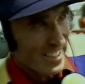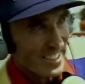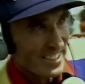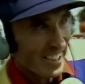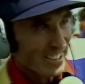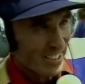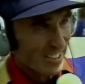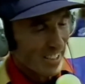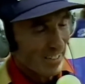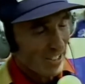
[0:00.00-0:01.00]
who did not
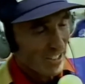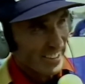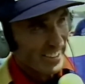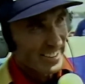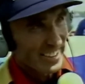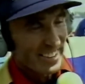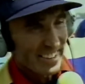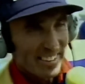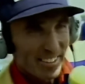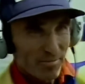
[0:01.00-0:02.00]
want to copy another